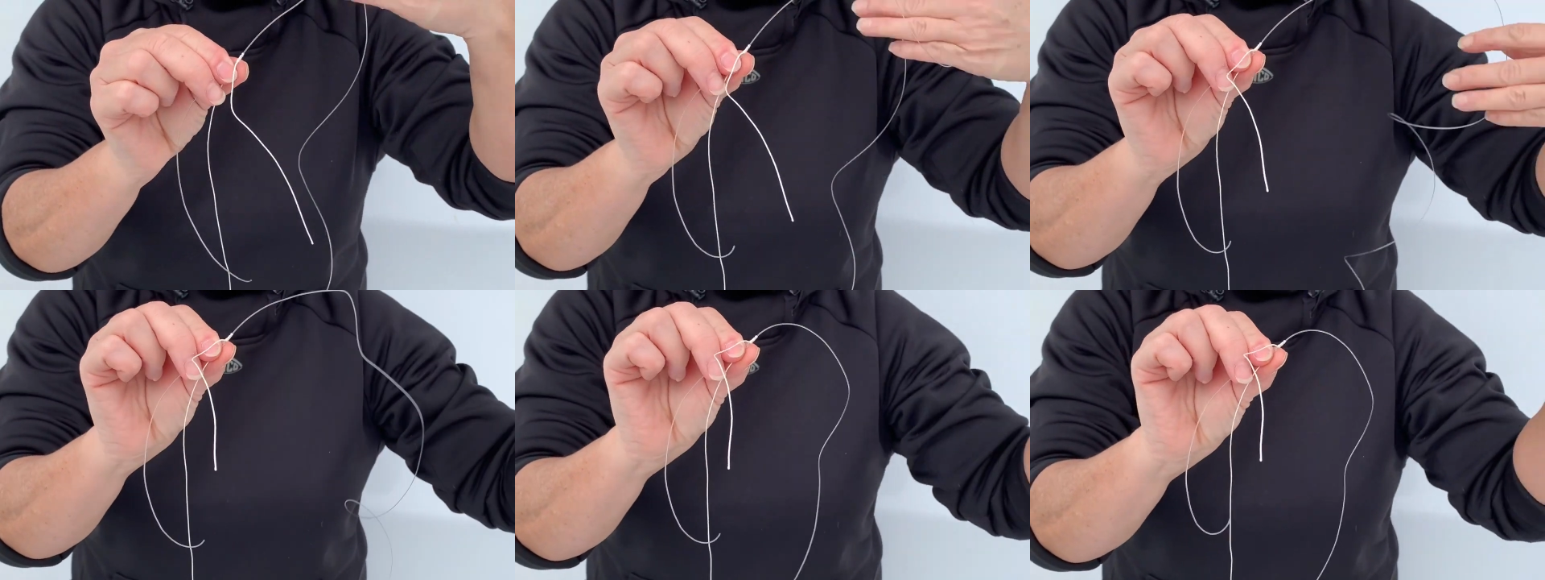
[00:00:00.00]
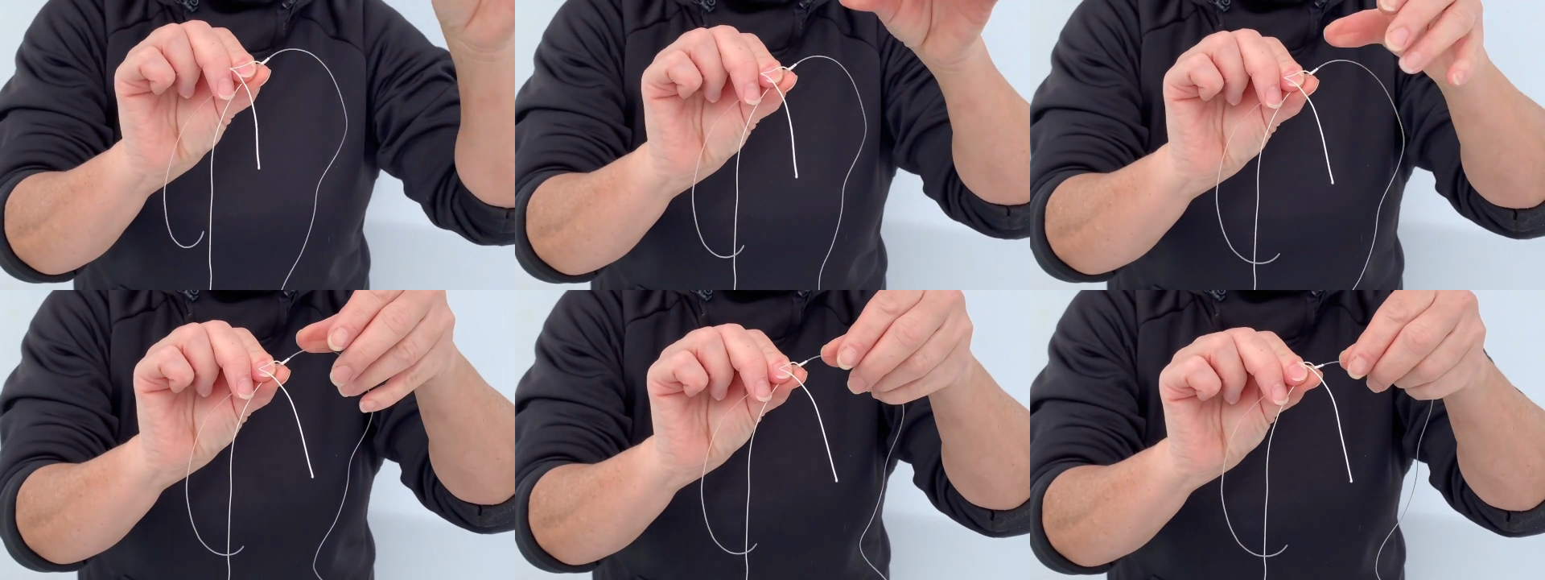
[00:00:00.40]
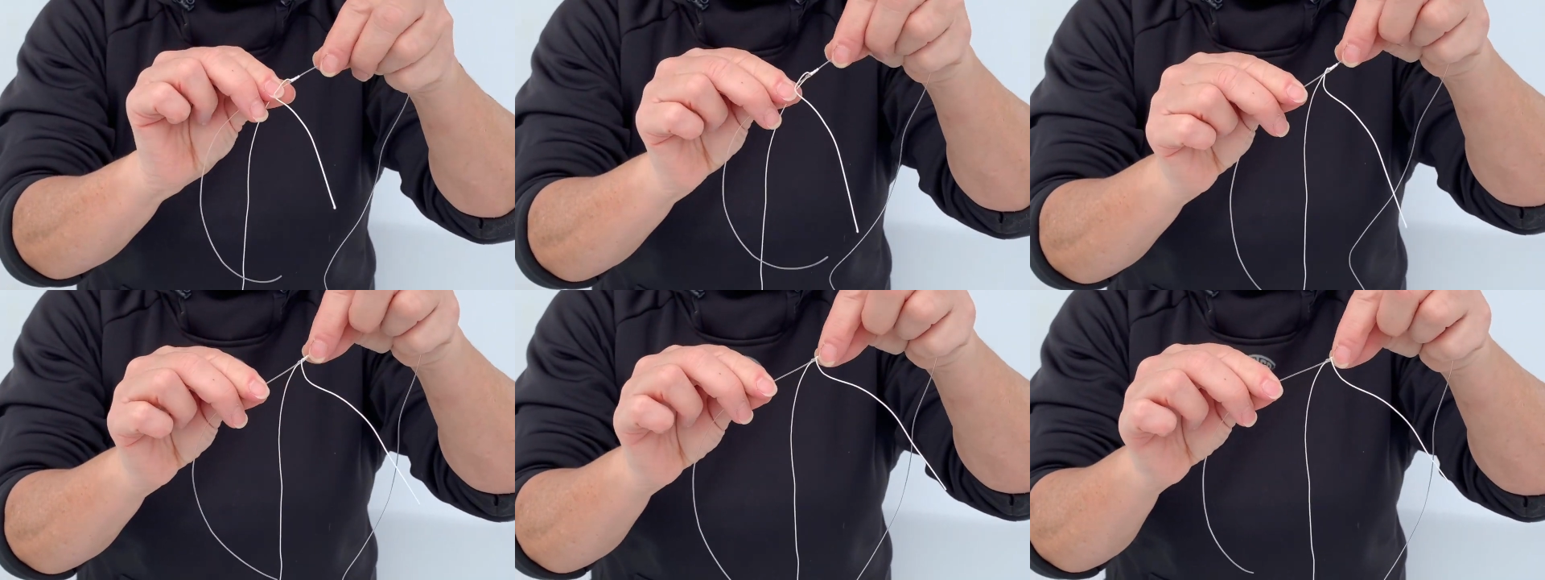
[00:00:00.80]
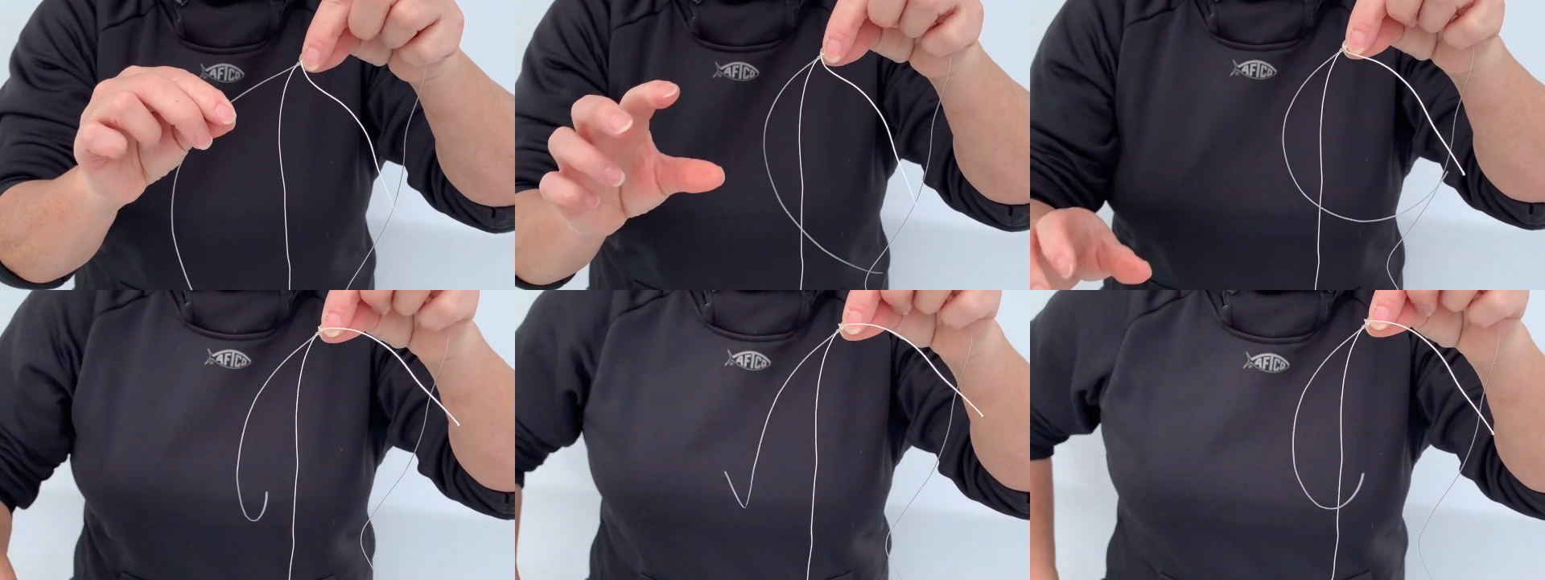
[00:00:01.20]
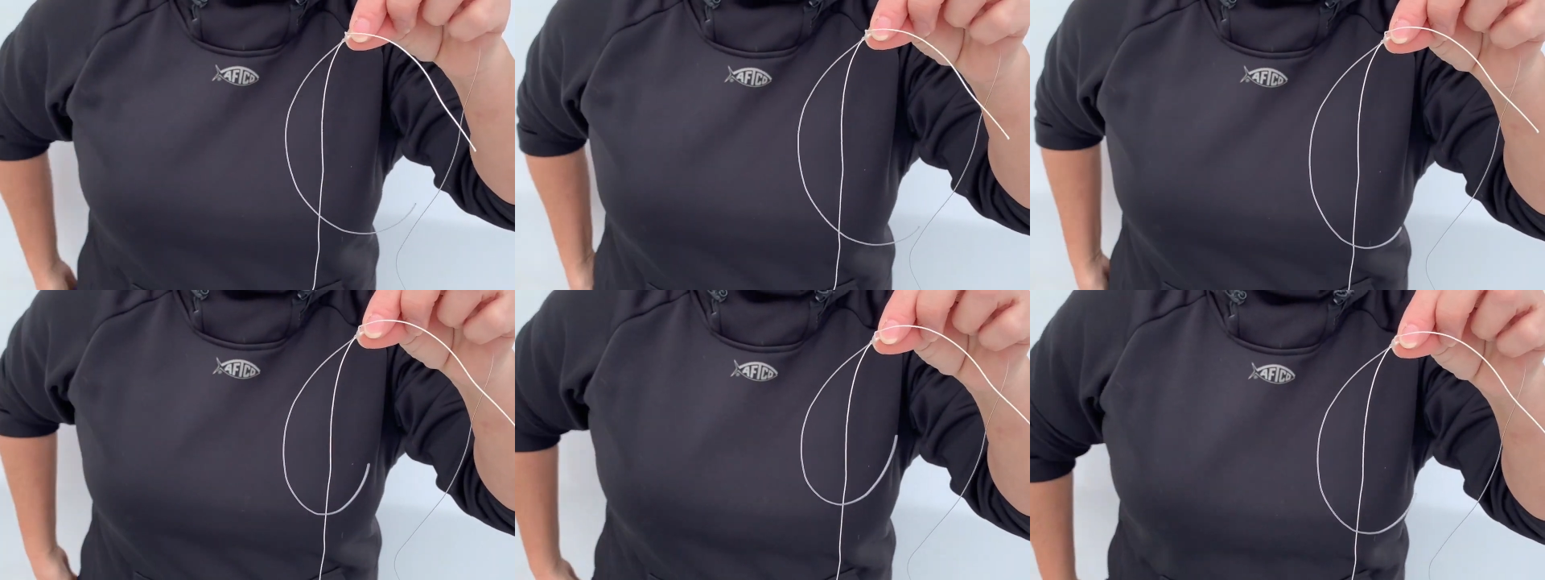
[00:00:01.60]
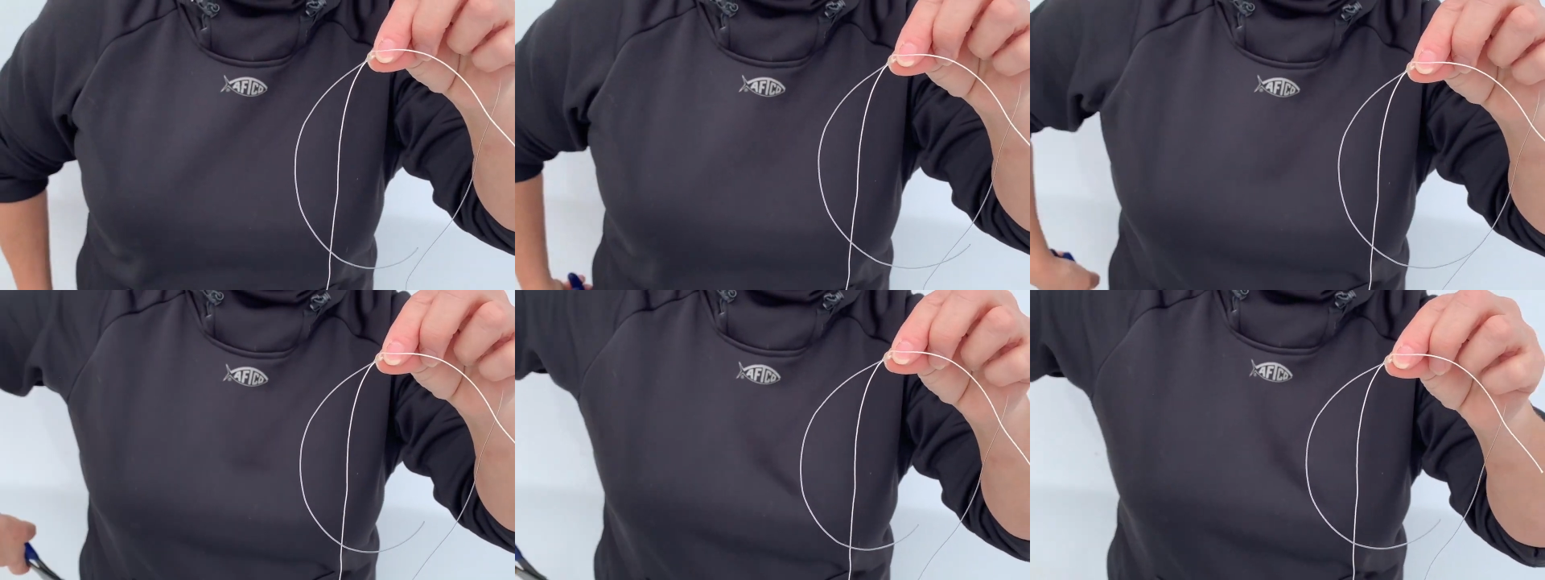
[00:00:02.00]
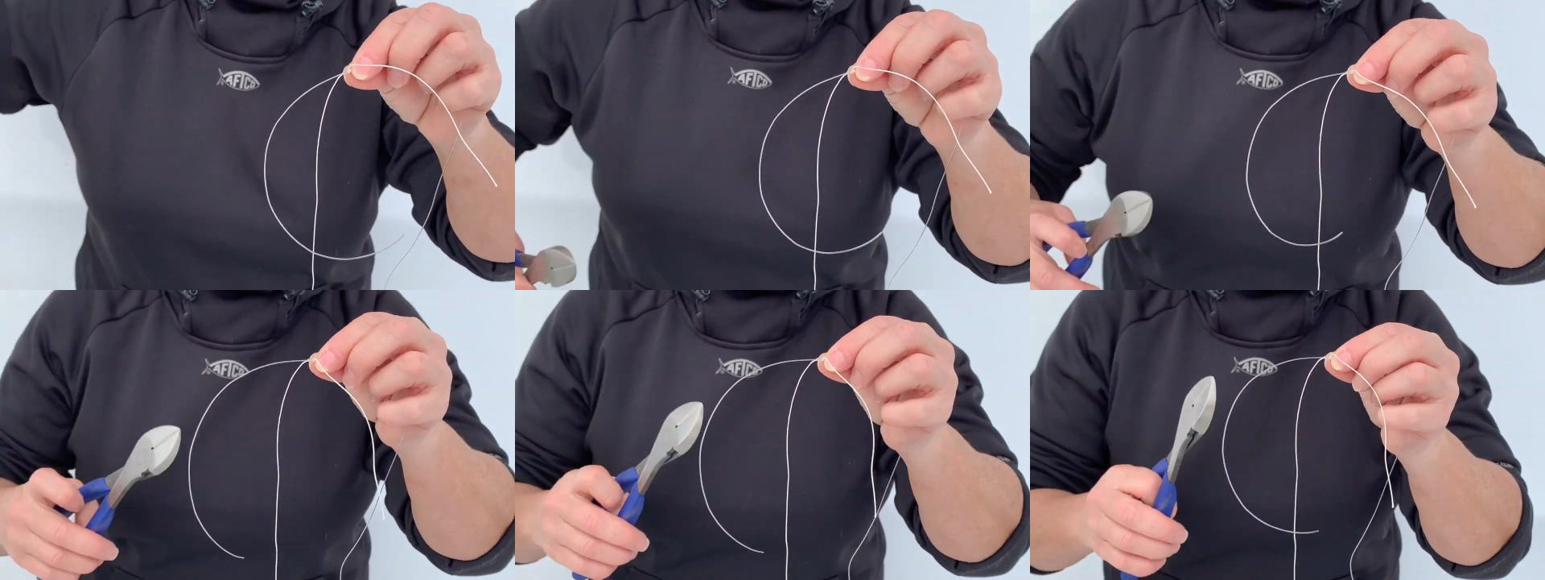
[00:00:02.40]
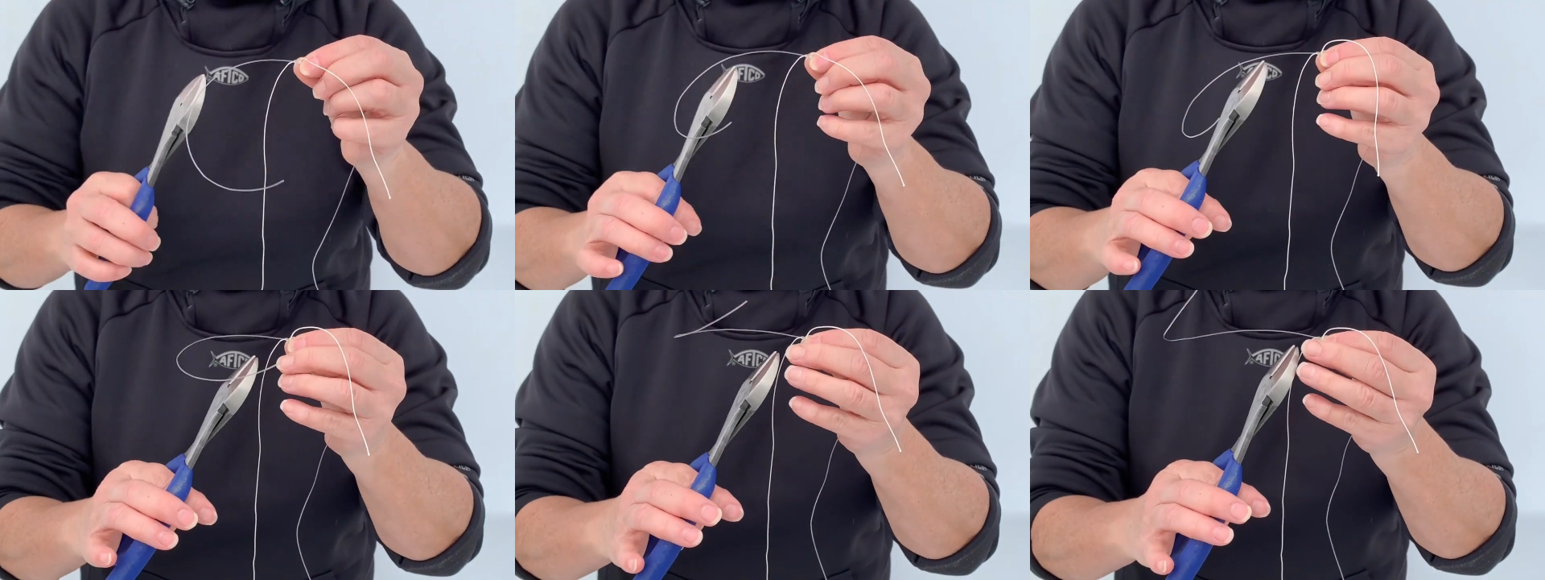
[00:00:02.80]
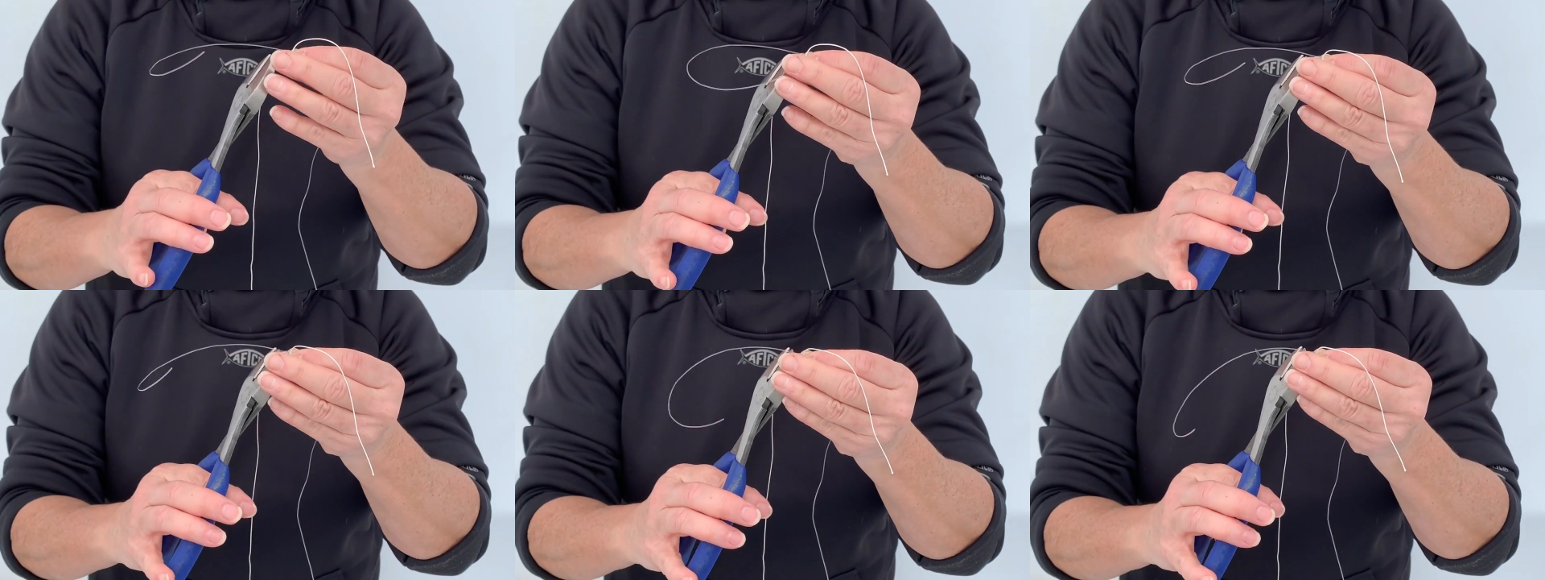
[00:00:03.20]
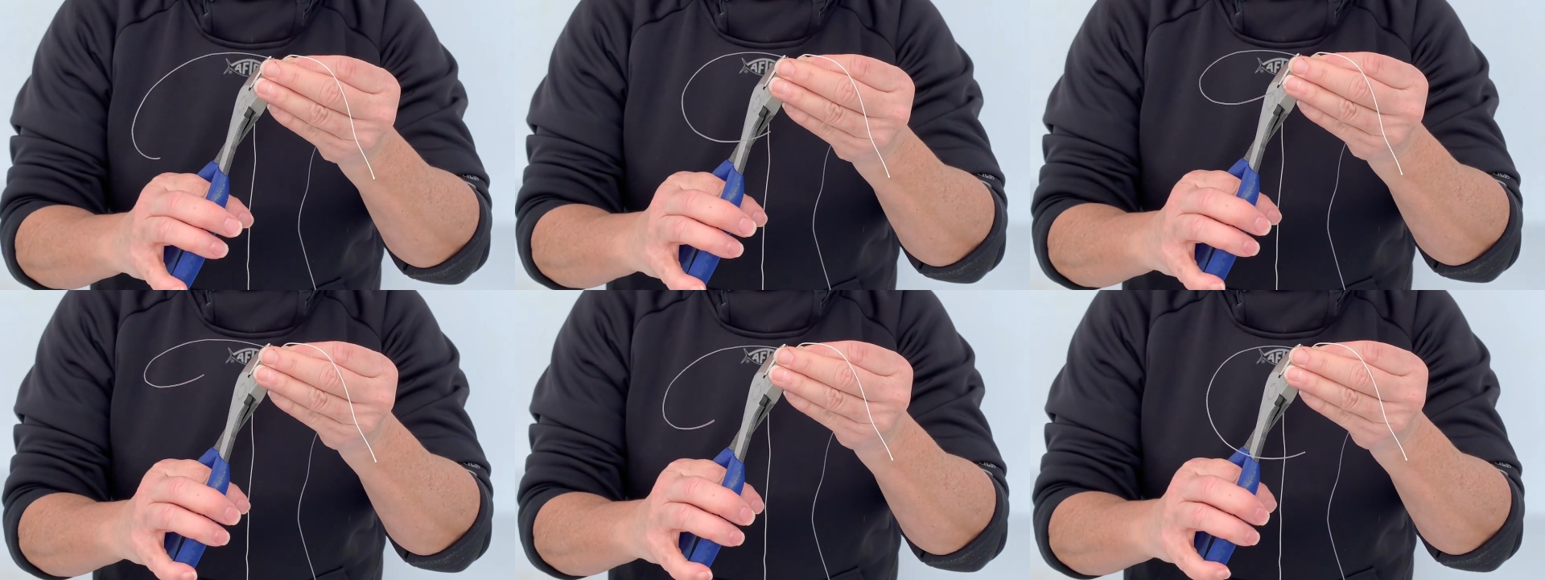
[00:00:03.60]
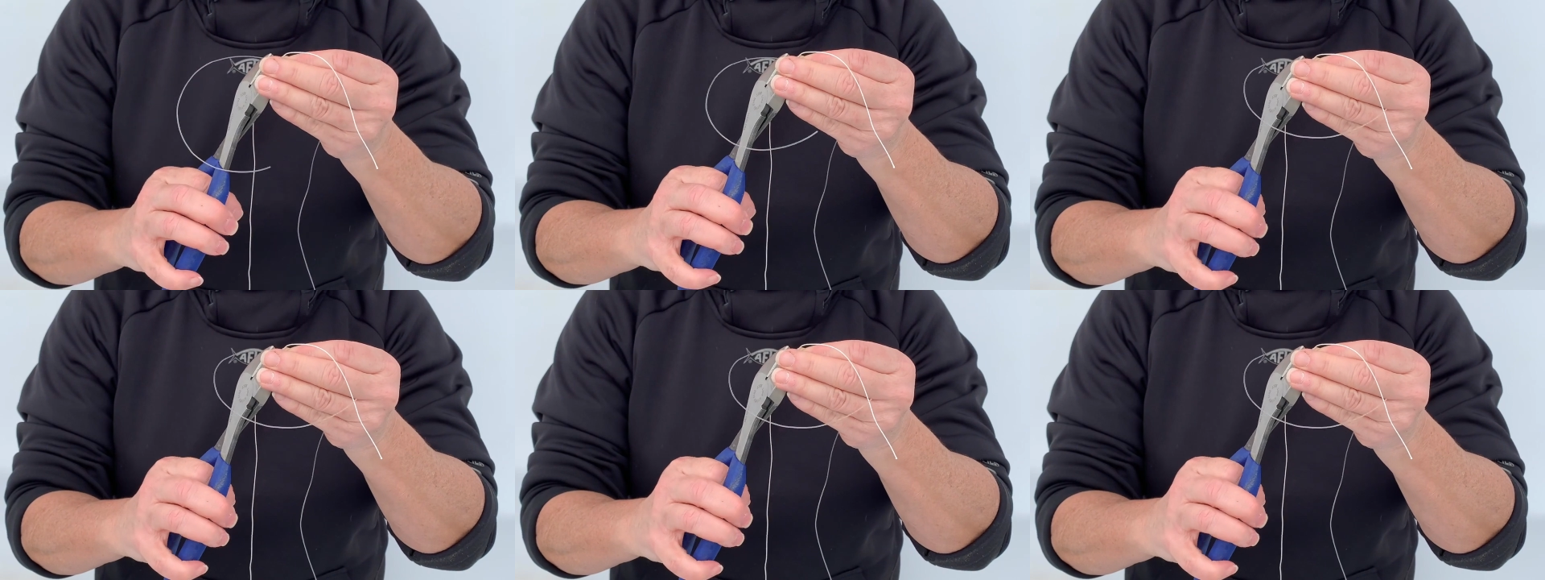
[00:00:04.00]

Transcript: (no speaker visible)